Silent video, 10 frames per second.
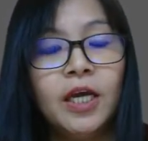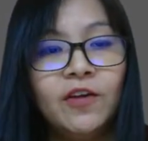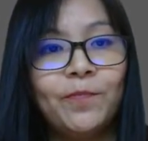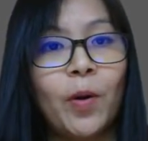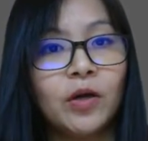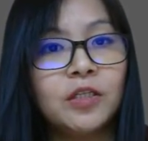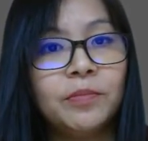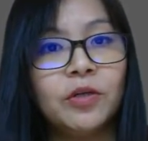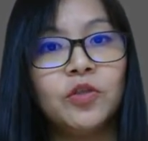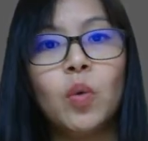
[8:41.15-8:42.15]
If
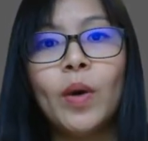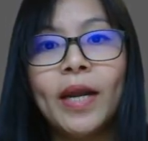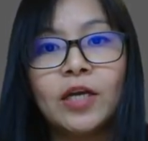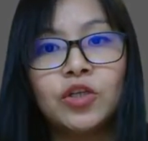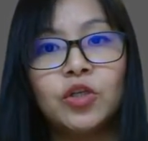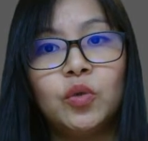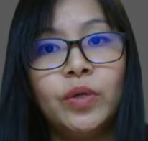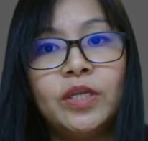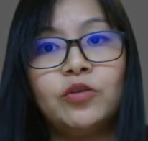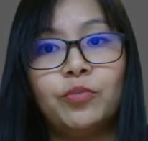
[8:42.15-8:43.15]
possible, so what action do
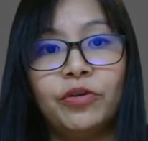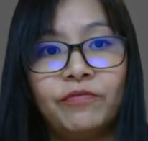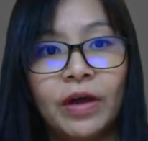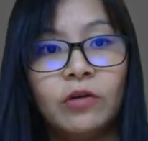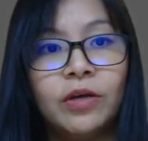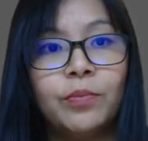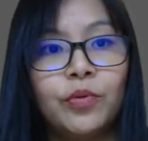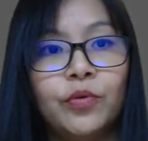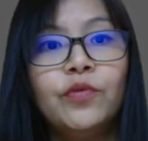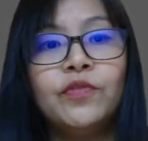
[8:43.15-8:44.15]
we need to prevent or
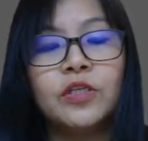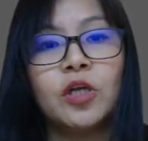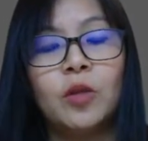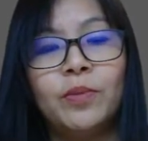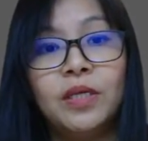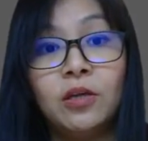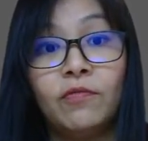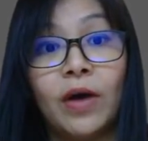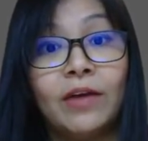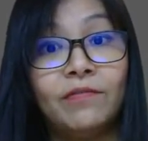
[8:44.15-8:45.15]
improve the solubility
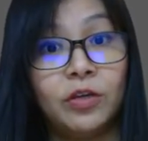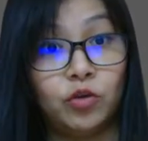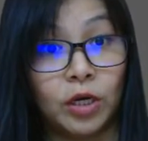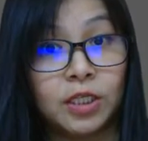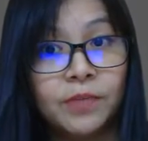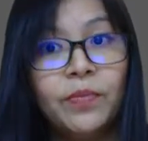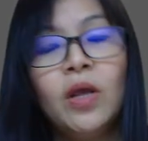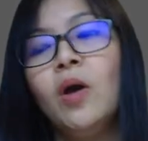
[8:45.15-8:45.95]
of IV drugs?